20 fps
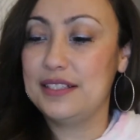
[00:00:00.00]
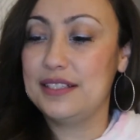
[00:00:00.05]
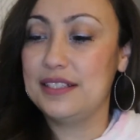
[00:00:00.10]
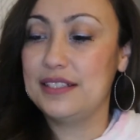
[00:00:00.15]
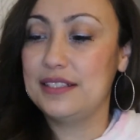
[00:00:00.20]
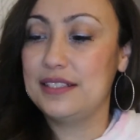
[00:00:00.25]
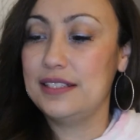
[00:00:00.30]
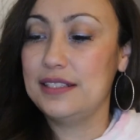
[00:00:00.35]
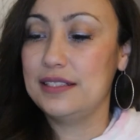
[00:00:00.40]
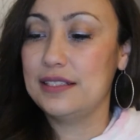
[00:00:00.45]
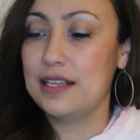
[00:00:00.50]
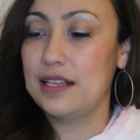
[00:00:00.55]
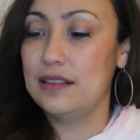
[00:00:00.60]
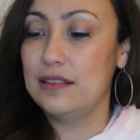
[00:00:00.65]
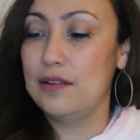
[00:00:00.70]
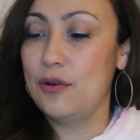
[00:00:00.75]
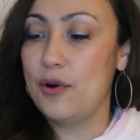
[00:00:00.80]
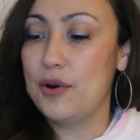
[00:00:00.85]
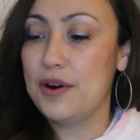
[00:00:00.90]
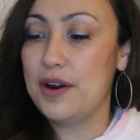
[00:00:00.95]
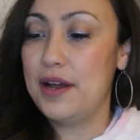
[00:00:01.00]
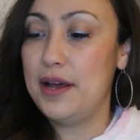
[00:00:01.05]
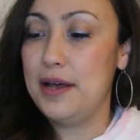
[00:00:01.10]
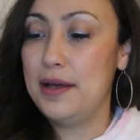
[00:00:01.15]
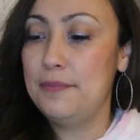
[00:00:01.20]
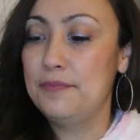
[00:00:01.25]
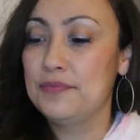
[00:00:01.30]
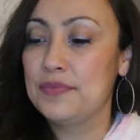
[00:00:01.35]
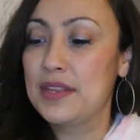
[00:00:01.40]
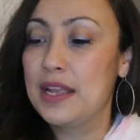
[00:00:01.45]
This is
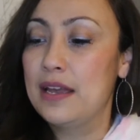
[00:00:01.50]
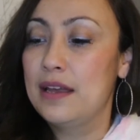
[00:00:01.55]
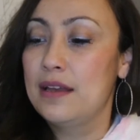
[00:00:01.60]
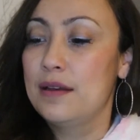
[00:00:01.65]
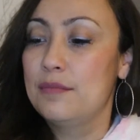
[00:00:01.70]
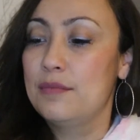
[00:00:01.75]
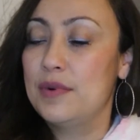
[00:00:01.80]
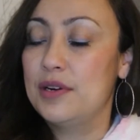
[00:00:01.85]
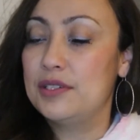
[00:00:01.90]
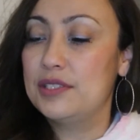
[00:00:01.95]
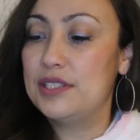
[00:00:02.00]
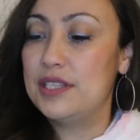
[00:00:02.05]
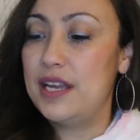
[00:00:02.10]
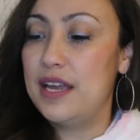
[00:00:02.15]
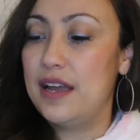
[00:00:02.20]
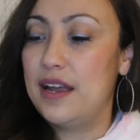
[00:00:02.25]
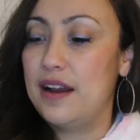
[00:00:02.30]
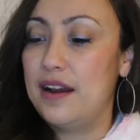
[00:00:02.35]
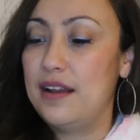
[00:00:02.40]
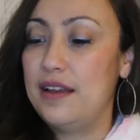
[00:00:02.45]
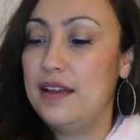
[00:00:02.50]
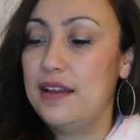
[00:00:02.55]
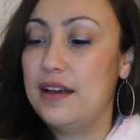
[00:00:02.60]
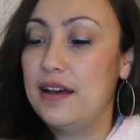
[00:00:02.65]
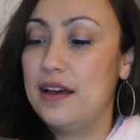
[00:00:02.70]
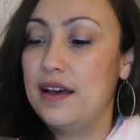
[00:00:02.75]
Laura Mercier